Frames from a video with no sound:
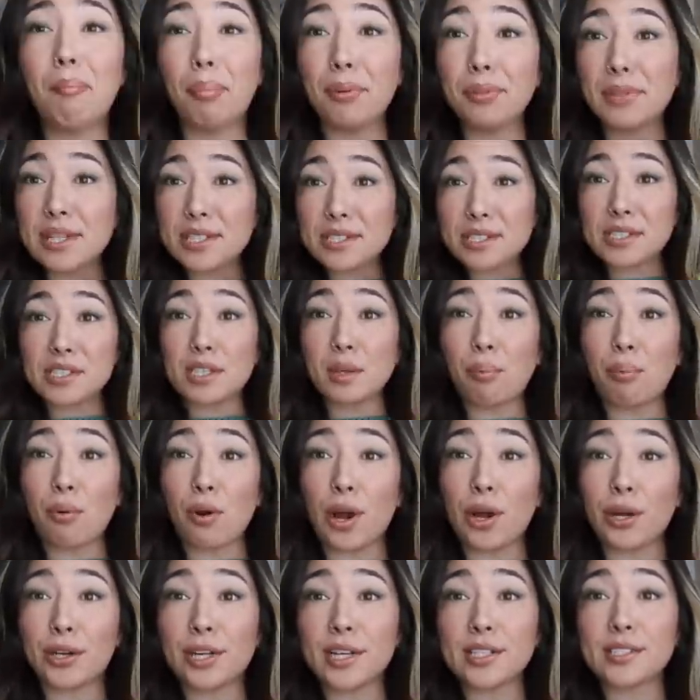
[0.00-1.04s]
but this is the
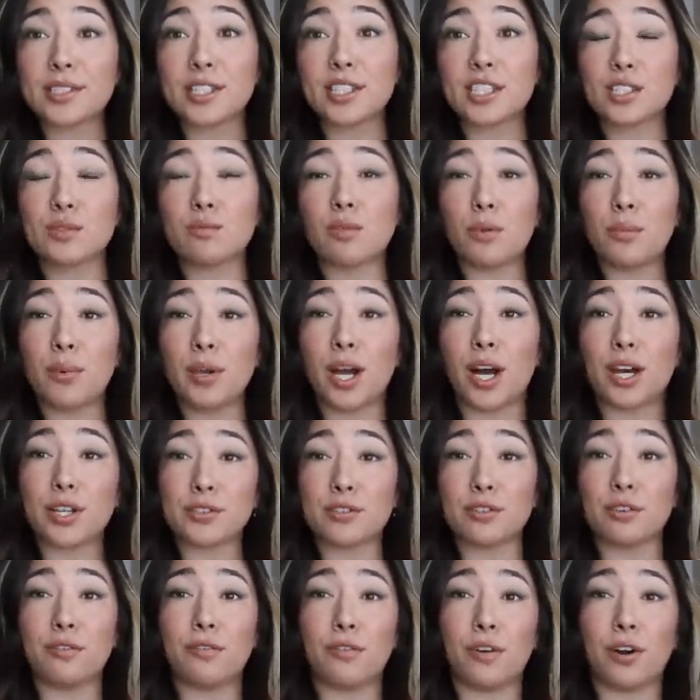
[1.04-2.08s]
progress. This is what we got
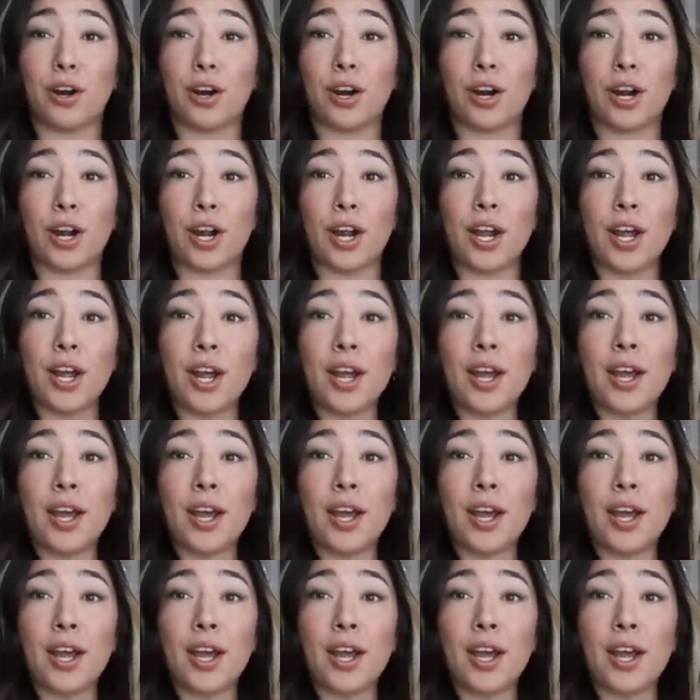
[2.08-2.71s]
so far.